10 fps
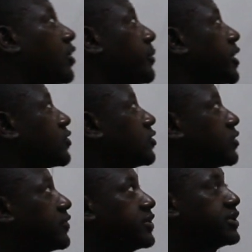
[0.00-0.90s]
on
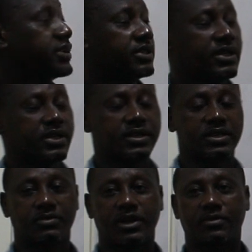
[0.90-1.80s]
methods of teaching
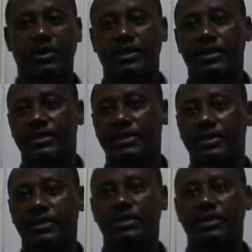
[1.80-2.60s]
DSS mathematics,